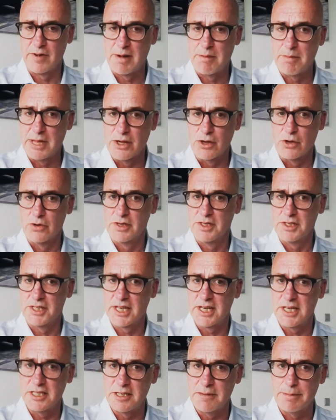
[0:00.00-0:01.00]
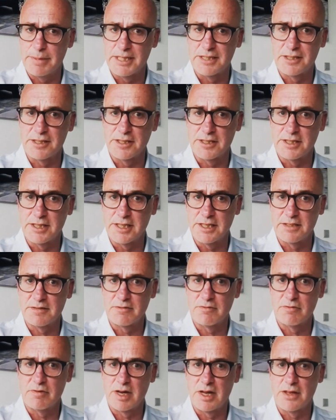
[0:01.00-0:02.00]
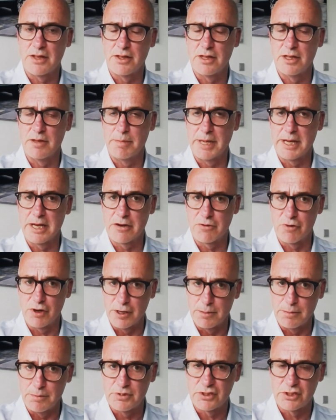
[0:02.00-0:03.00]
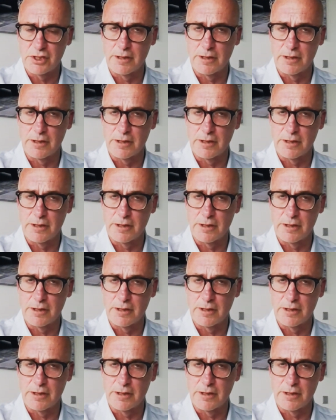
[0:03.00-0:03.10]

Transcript: family-orientated businesses rather than the big groups.